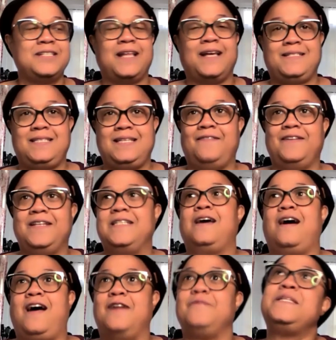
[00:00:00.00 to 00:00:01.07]
So that's 7
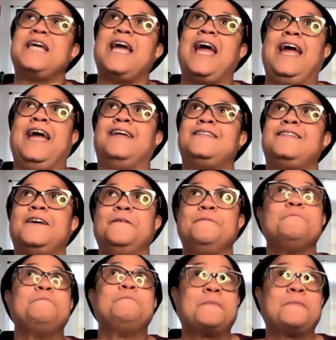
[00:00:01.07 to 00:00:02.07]
times 8,